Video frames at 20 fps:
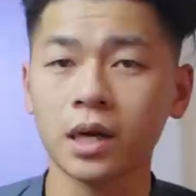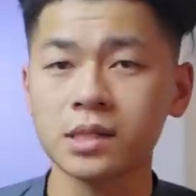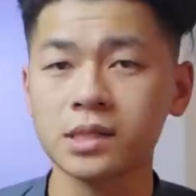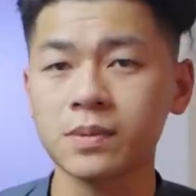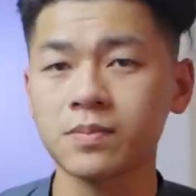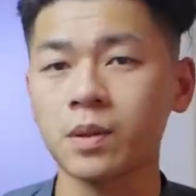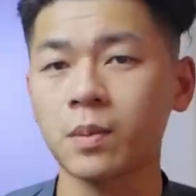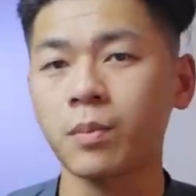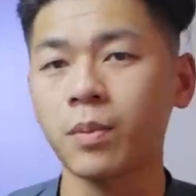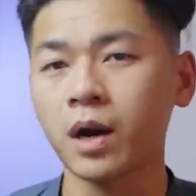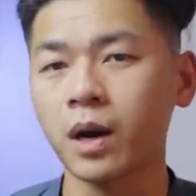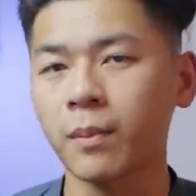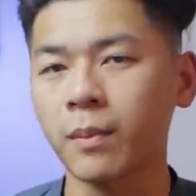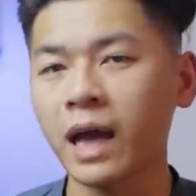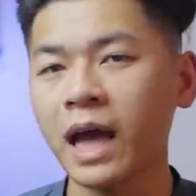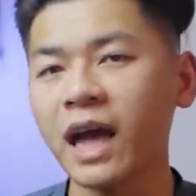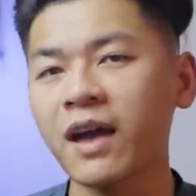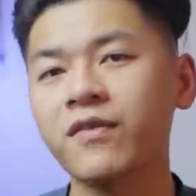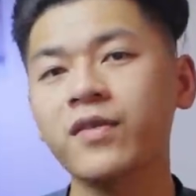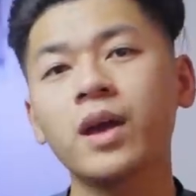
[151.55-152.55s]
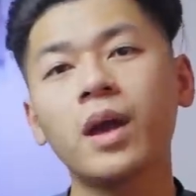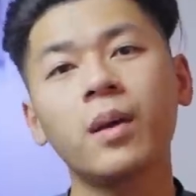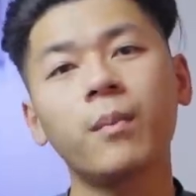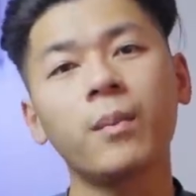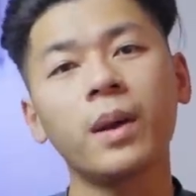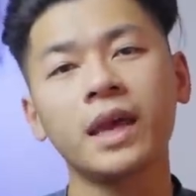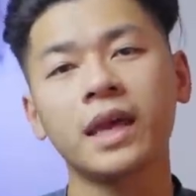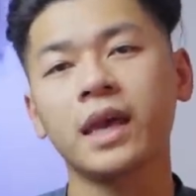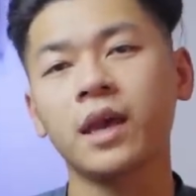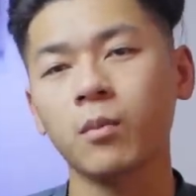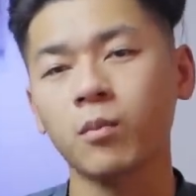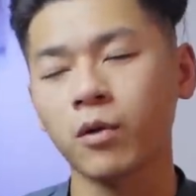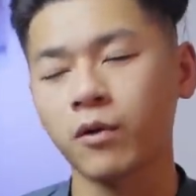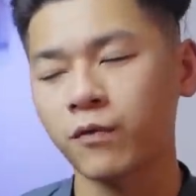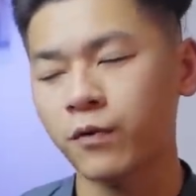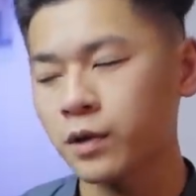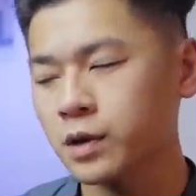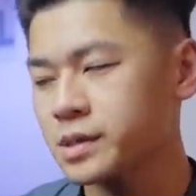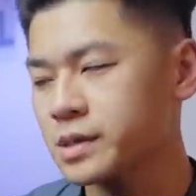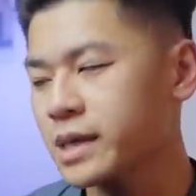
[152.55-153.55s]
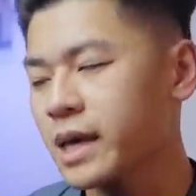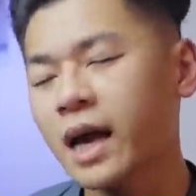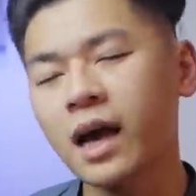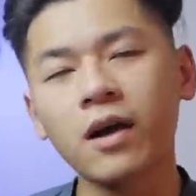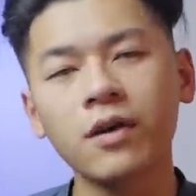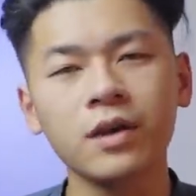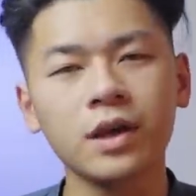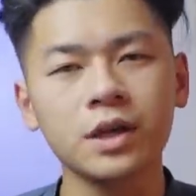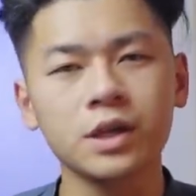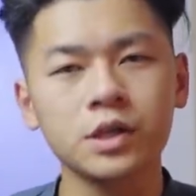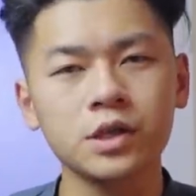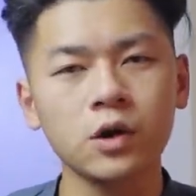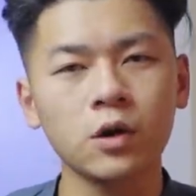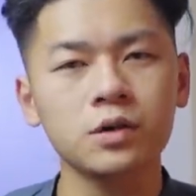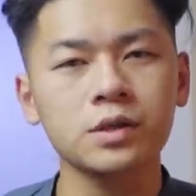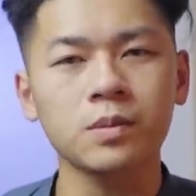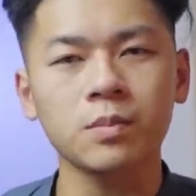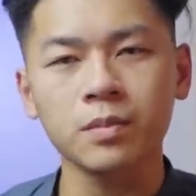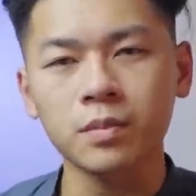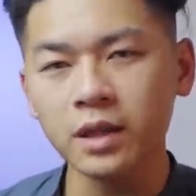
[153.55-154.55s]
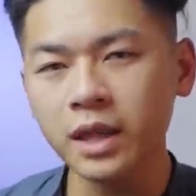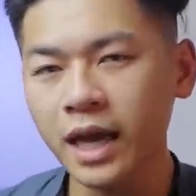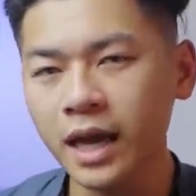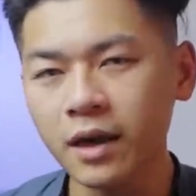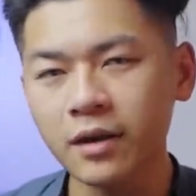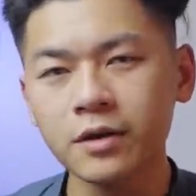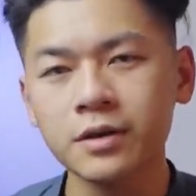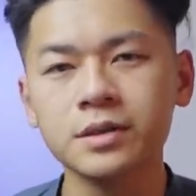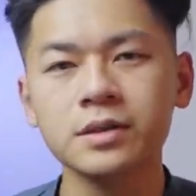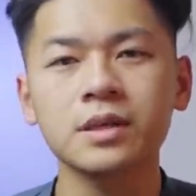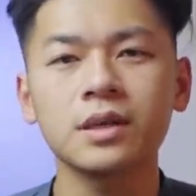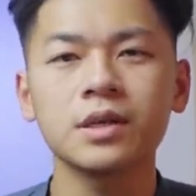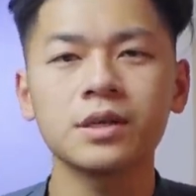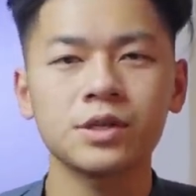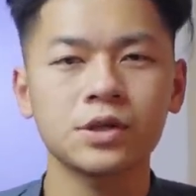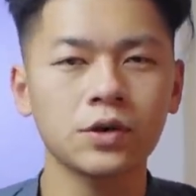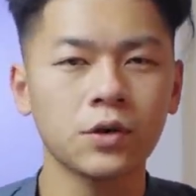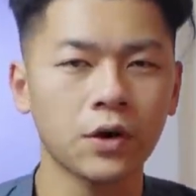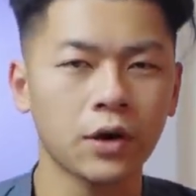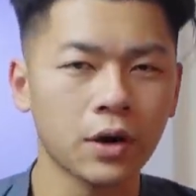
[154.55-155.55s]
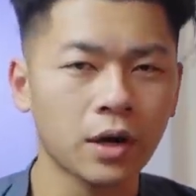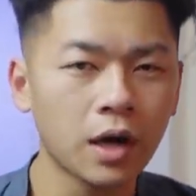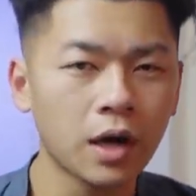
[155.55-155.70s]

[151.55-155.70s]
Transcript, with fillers: unzip the bottom half, making it more versatile. You can show some layers, show your